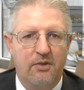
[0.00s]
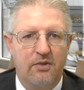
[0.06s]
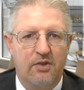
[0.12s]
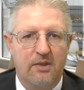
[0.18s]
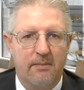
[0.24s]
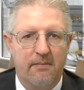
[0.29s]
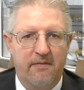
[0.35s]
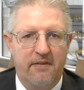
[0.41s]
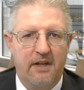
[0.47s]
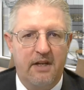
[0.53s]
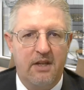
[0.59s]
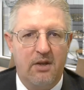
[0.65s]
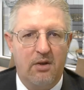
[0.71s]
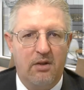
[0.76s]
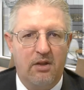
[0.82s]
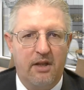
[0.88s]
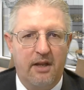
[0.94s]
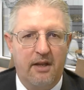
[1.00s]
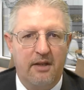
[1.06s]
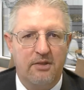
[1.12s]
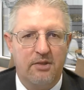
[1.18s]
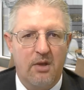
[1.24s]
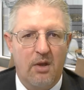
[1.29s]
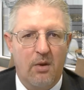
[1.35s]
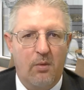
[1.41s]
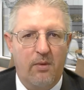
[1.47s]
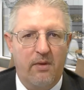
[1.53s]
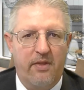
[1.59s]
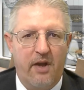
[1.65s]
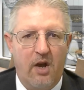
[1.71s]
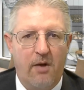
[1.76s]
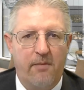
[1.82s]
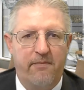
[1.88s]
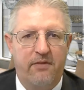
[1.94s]
you some video links with
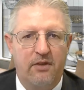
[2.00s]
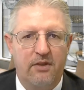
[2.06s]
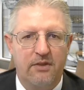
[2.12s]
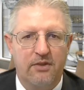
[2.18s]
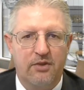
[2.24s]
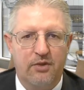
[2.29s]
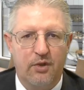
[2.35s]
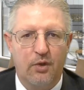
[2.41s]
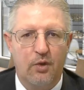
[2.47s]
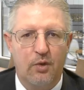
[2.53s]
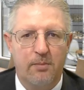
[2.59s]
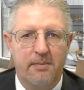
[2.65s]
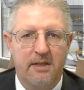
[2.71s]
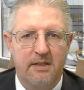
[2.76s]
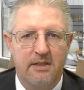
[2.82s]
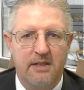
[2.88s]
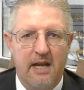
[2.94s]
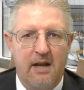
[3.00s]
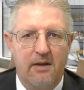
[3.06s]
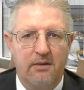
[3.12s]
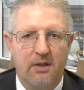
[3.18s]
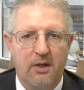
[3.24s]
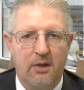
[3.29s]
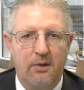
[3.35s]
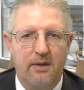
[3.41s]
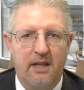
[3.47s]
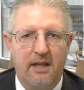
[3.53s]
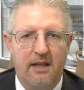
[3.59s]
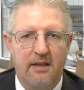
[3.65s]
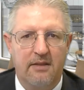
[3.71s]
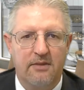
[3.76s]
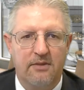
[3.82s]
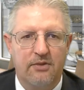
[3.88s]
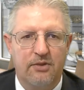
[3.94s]
helpful Zoom download
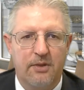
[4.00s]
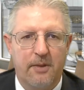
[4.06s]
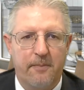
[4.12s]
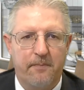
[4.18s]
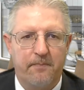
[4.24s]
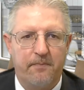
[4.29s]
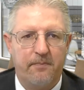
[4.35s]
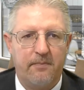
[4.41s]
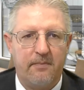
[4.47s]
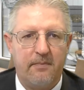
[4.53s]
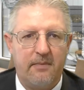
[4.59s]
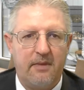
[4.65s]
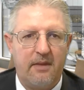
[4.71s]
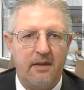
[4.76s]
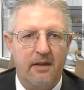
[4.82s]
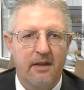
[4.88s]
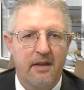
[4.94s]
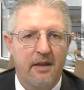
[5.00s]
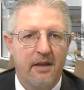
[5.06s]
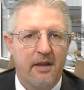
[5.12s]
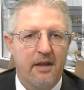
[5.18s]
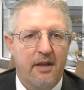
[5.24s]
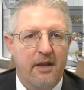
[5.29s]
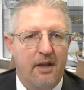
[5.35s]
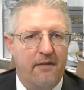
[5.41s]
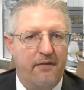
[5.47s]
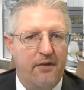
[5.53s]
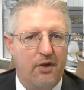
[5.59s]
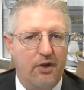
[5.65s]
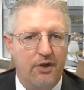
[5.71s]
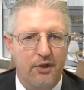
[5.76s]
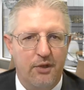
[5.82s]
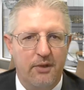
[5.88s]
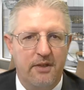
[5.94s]
hints. If
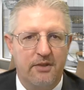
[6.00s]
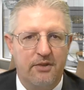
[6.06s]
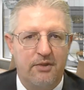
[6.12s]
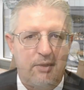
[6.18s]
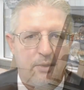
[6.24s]
you're new to